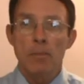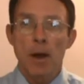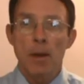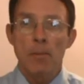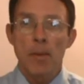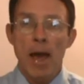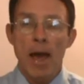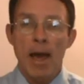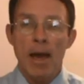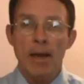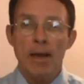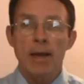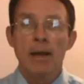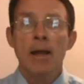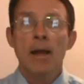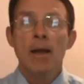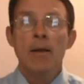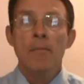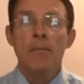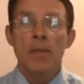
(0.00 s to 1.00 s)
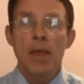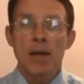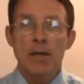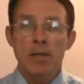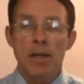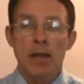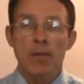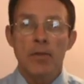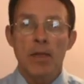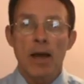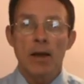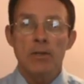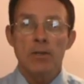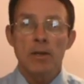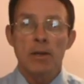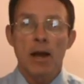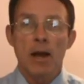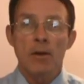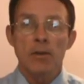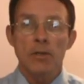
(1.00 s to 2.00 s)
in my bank, that
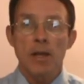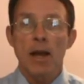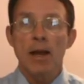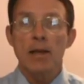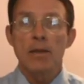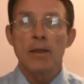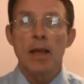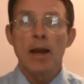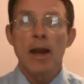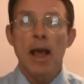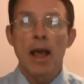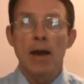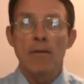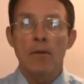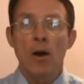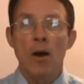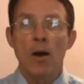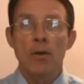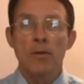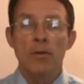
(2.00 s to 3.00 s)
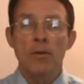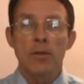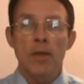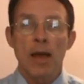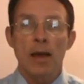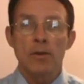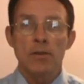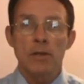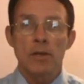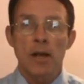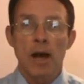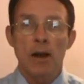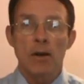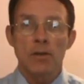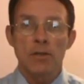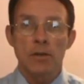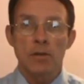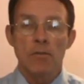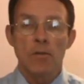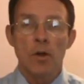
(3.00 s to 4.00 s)
$10,000 I can then have
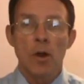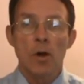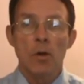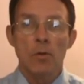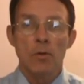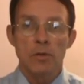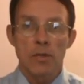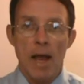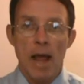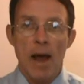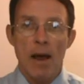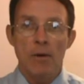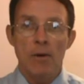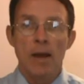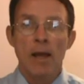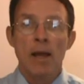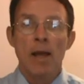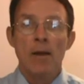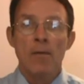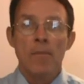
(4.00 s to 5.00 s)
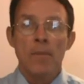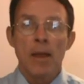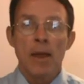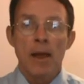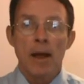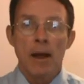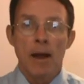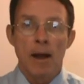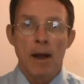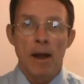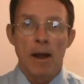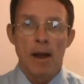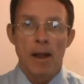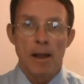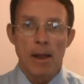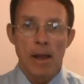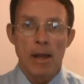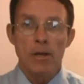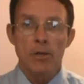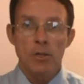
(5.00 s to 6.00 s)
$100,000 of loans out
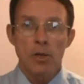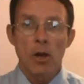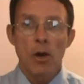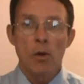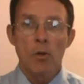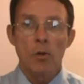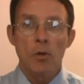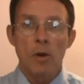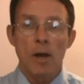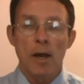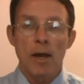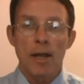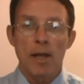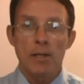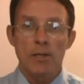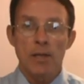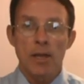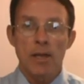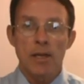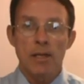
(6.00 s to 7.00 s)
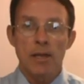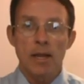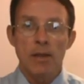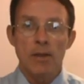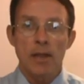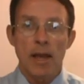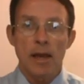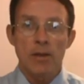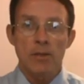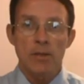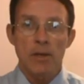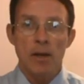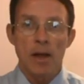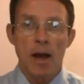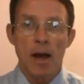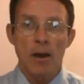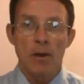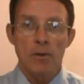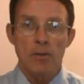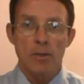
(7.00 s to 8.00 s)
in total against that
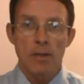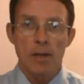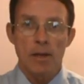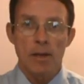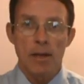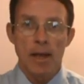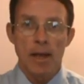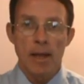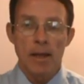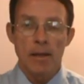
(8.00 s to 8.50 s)
$10,000